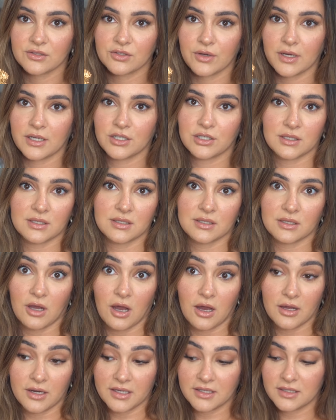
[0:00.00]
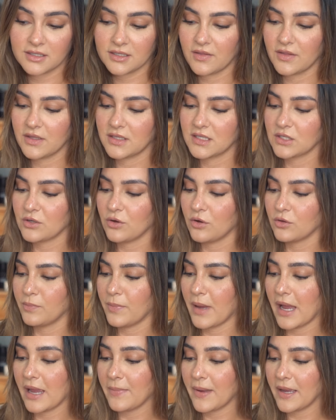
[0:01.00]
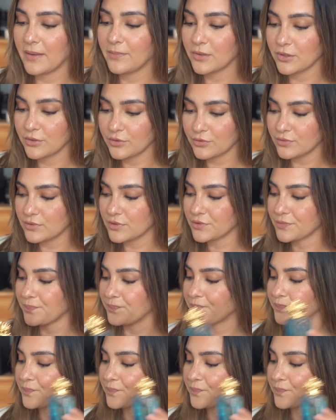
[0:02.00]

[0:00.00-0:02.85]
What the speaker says: so I just got it. It's called Bye Bye Blues.